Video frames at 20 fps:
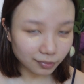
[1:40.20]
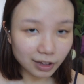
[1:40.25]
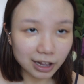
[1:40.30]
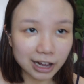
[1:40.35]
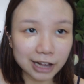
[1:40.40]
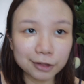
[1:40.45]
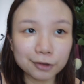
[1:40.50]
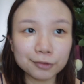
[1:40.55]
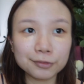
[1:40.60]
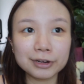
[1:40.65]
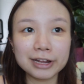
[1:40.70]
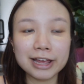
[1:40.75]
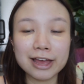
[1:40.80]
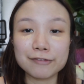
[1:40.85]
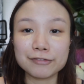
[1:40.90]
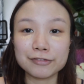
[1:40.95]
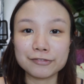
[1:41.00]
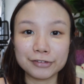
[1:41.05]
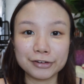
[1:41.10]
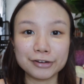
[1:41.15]
I don't really
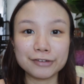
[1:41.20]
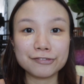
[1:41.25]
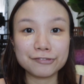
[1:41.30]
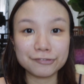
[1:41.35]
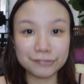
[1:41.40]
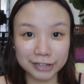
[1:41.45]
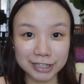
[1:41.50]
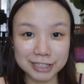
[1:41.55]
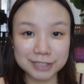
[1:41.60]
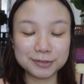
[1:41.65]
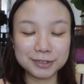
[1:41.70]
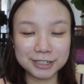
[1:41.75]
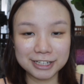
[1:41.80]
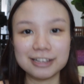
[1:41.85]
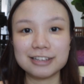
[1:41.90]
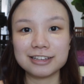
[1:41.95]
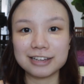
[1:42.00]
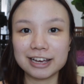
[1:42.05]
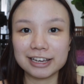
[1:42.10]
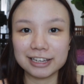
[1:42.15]
have a very fixed
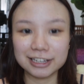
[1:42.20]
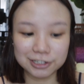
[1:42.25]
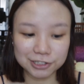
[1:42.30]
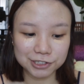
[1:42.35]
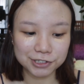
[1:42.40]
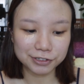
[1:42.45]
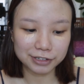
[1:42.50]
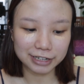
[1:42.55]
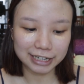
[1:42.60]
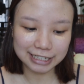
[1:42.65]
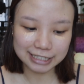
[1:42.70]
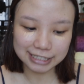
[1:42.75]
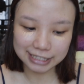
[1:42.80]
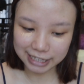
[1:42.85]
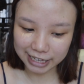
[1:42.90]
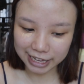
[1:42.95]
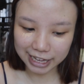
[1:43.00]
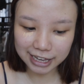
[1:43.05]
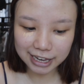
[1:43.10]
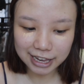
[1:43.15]
routine that I can show you guys
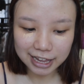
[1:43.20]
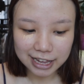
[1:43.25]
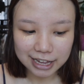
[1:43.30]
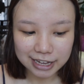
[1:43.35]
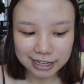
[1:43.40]
yet,